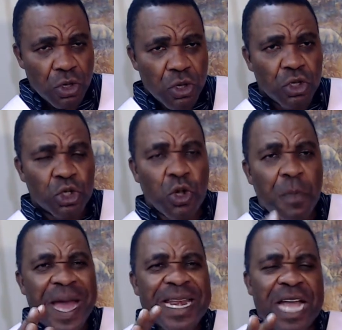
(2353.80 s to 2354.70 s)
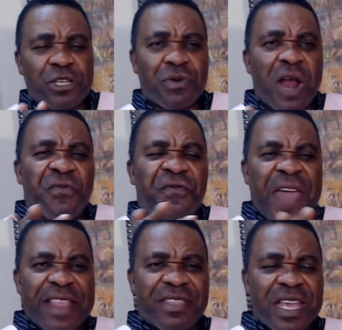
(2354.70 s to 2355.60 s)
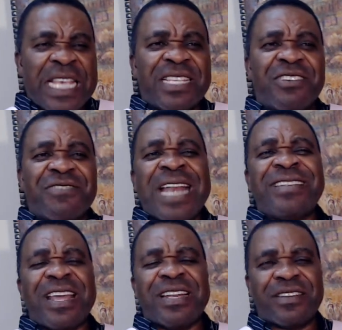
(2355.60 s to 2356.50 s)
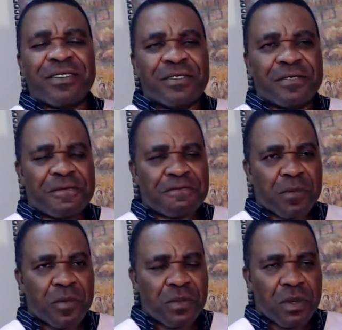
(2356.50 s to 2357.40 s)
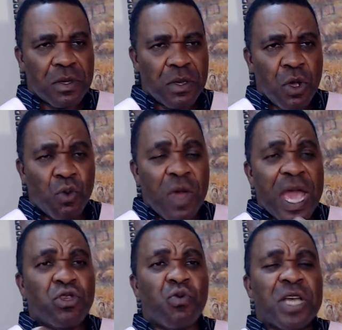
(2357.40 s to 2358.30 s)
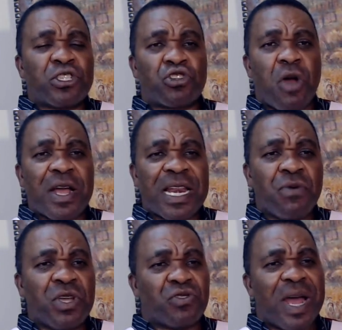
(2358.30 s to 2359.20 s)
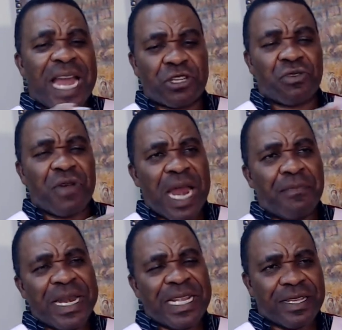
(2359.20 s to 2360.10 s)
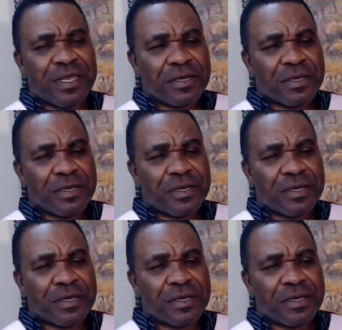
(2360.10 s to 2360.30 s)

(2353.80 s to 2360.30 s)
Supernatural faith is granted where you were struggling with your natural ability.